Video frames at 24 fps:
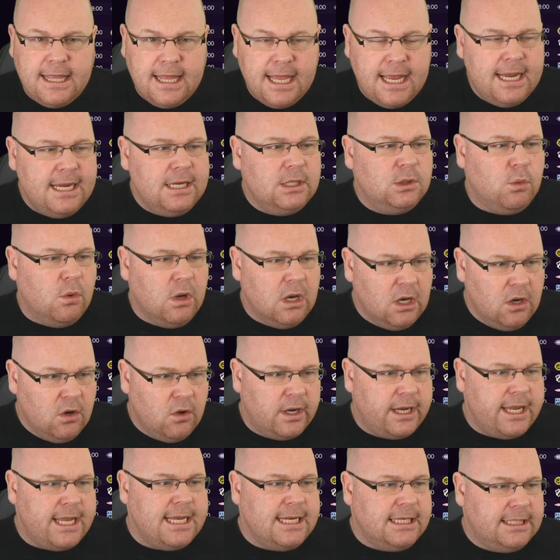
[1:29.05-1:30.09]
things were
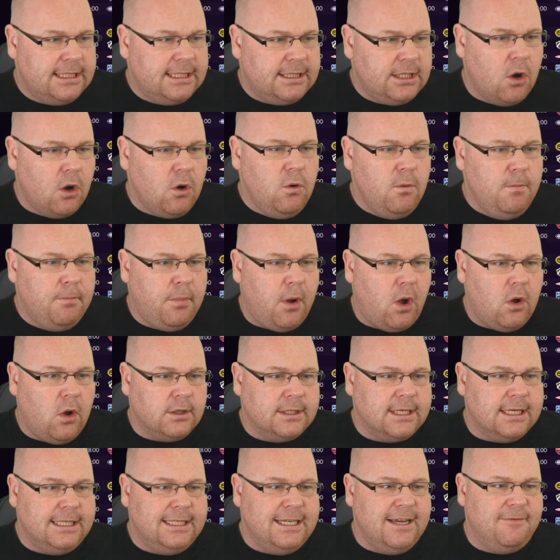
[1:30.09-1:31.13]
looking so
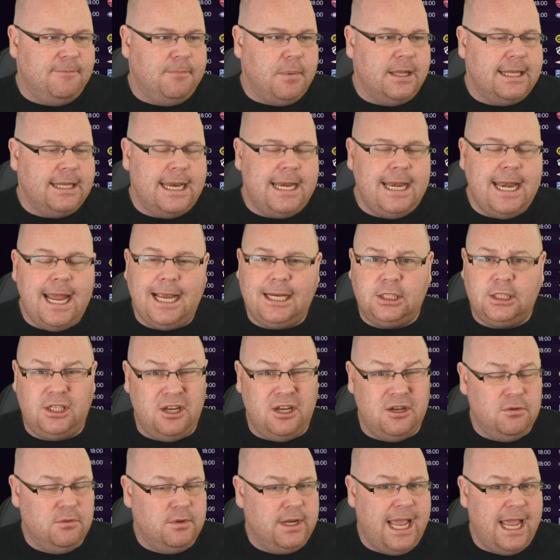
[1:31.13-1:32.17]
positive. But the next
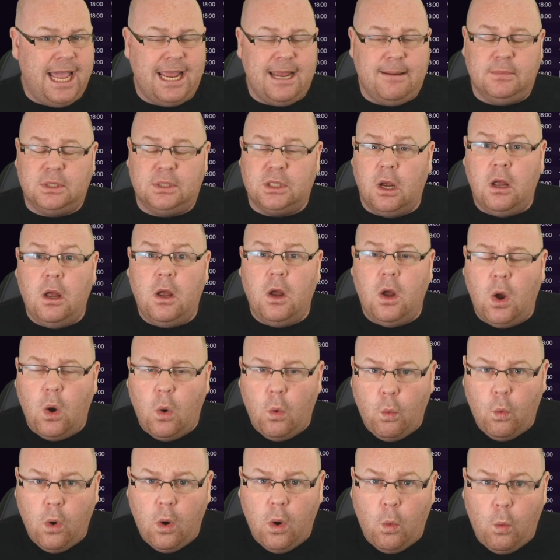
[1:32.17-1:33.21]
two games
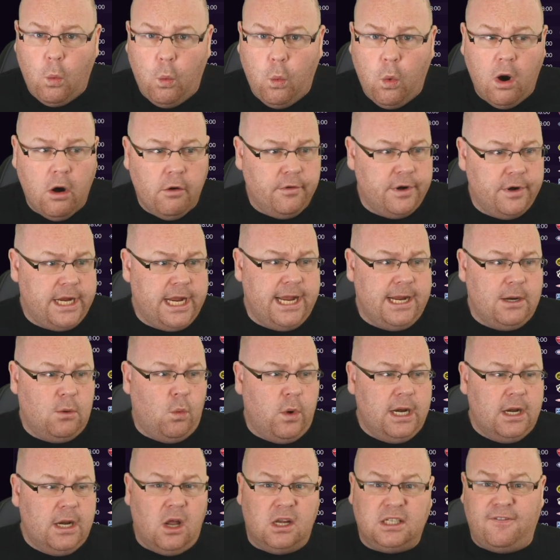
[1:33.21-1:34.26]
were worrying.
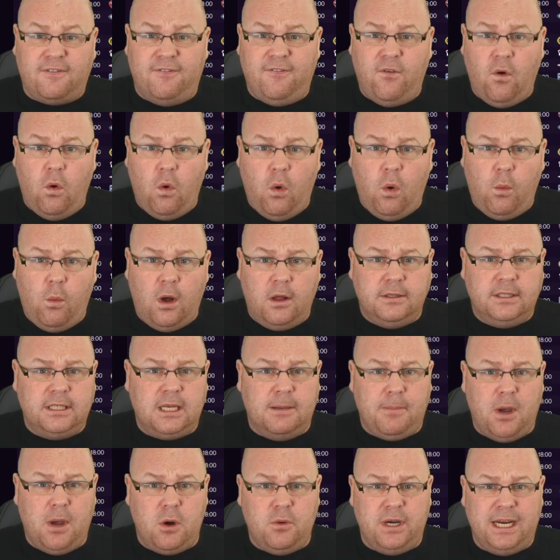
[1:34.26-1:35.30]
We lost 4-1
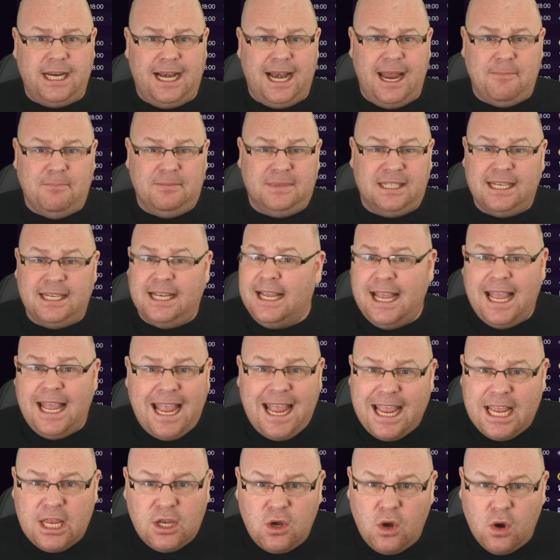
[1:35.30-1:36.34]
to Bodø/Glimt.
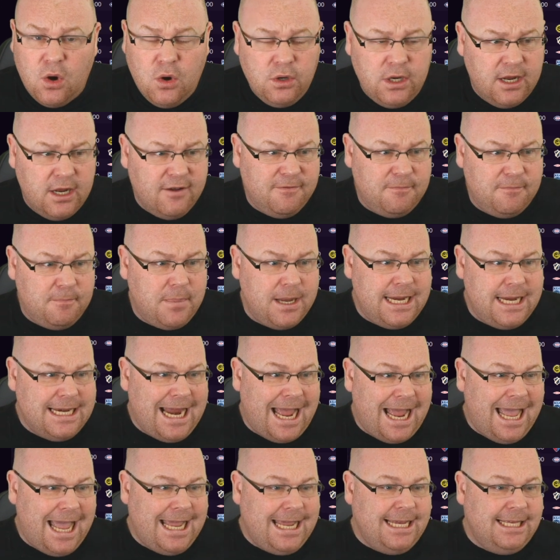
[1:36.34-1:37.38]
It could have been
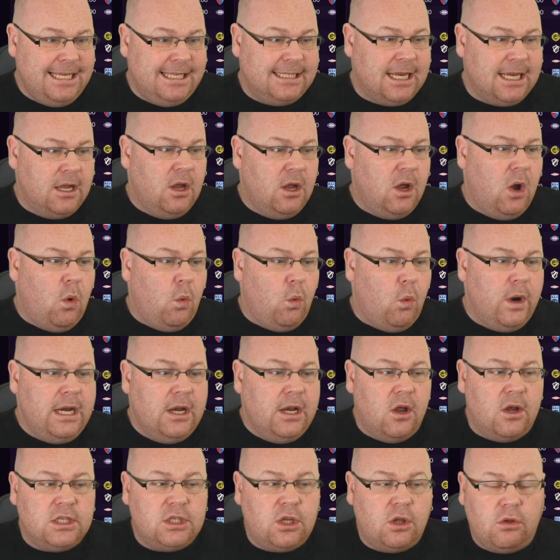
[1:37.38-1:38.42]
8. We
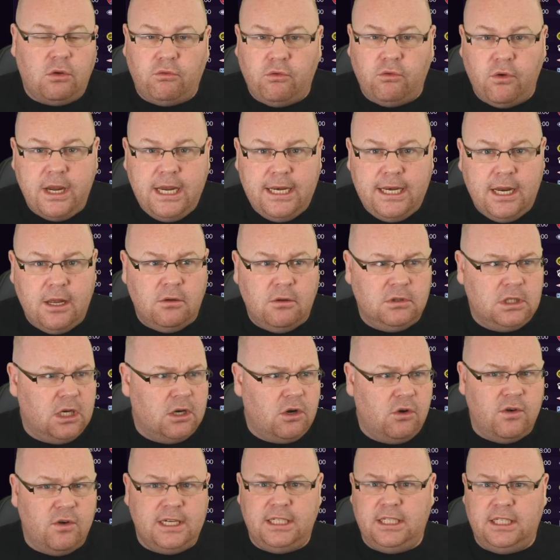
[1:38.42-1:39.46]
lost 3-0 to
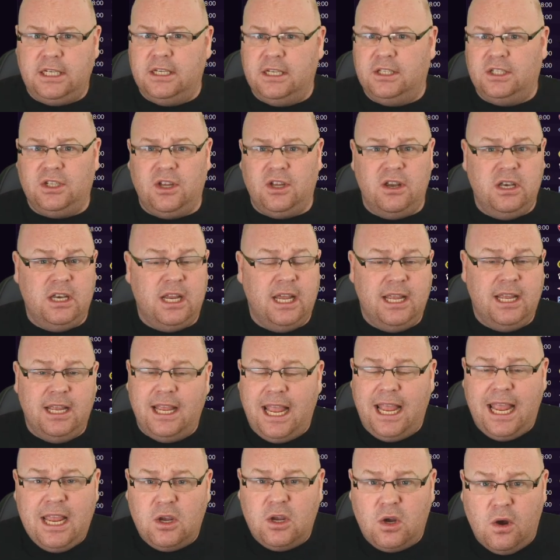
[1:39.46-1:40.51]
Kristiansund.
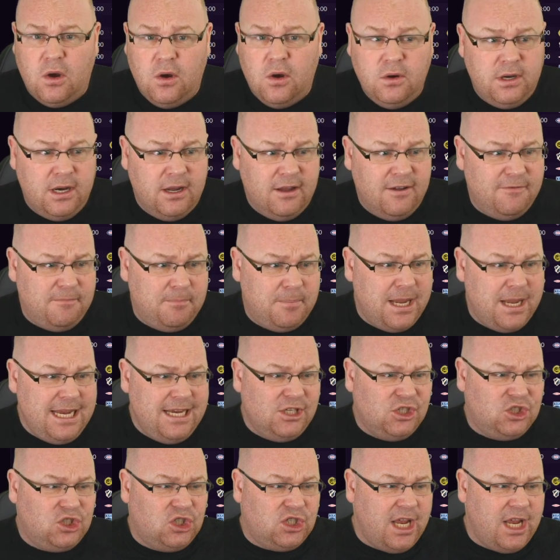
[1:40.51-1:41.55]
It could have
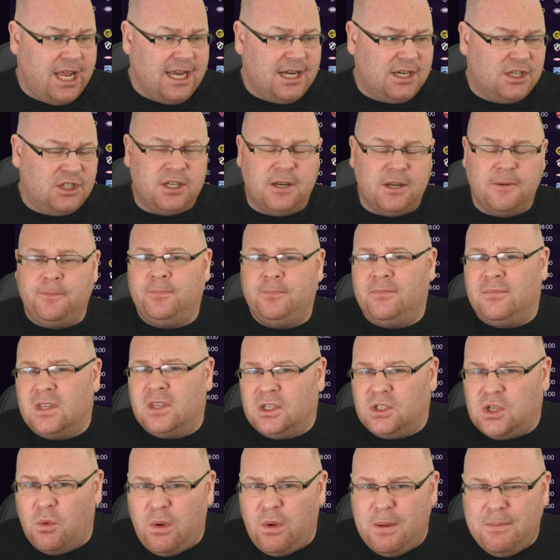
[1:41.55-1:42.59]
been 6.
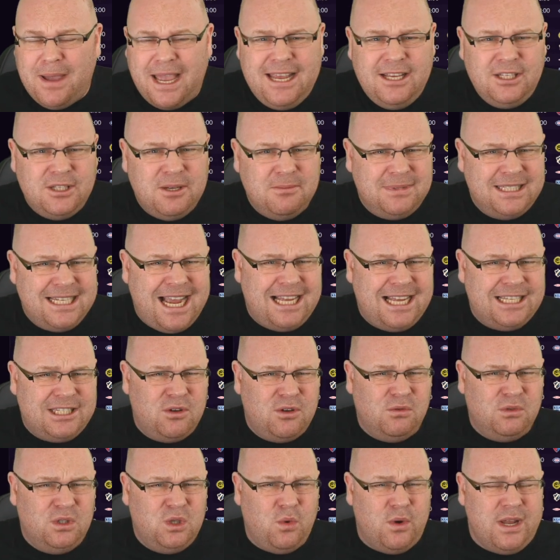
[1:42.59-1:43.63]
So we made some
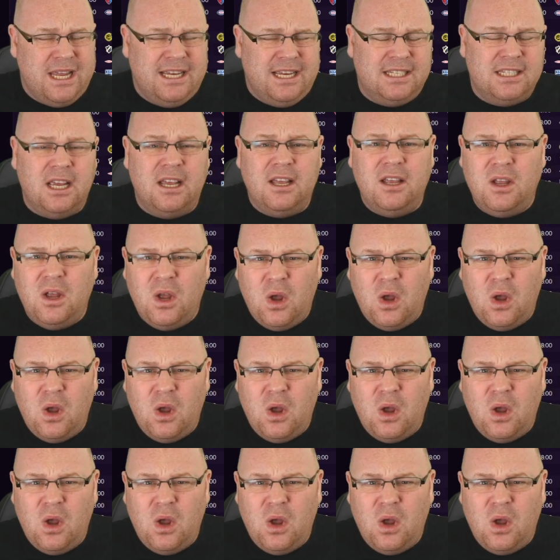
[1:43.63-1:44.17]
tactical tweaks,